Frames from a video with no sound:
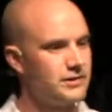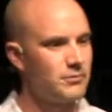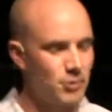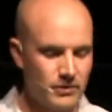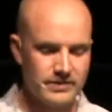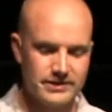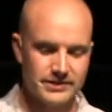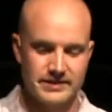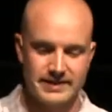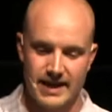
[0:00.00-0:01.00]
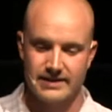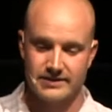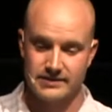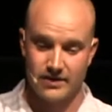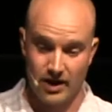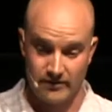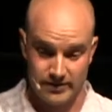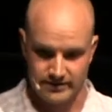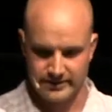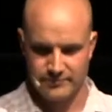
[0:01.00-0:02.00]
to more than just attendance,
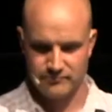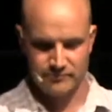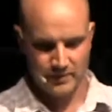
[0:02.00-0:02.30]
obviously.